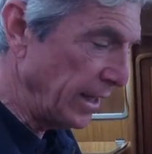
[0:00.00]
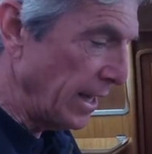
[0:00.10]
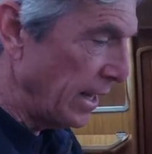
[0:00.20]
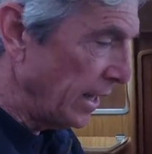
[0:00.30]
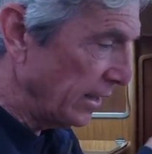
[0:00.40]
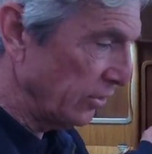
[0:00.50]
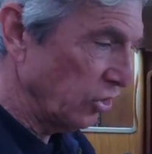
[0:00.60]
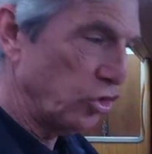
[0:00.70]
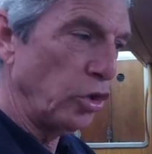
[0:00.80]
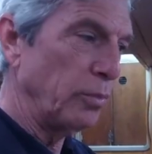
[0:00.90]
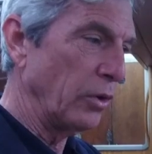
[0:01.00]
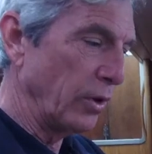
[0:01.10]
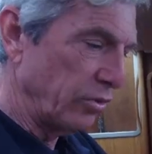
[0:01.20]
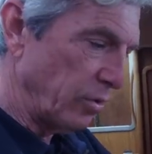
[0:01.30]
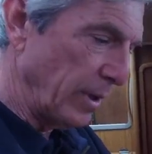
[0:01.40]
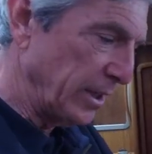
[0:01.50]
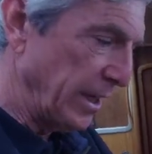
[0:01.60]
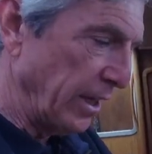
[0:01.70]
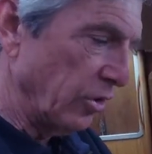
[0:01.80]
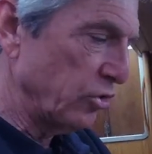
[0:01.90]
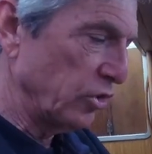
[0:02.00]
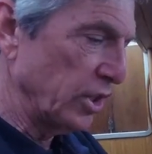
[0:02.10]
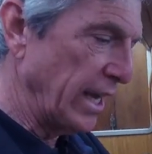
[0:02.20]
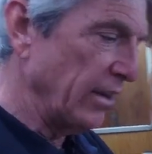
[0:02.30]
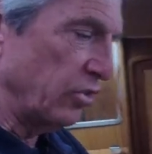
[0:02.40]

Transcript: And there's a tube that runs from that to here, so it's a gas